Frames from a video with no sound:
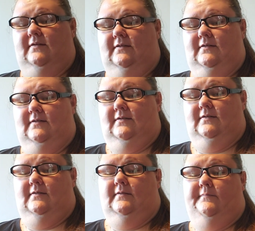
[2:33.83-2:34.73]

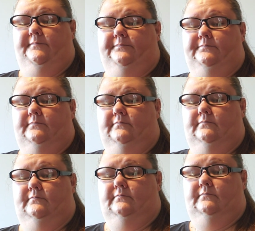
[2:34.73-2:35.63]

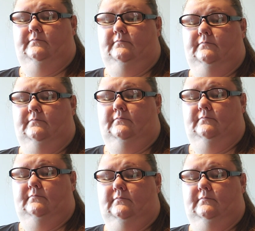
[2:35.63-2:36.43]
[no speech]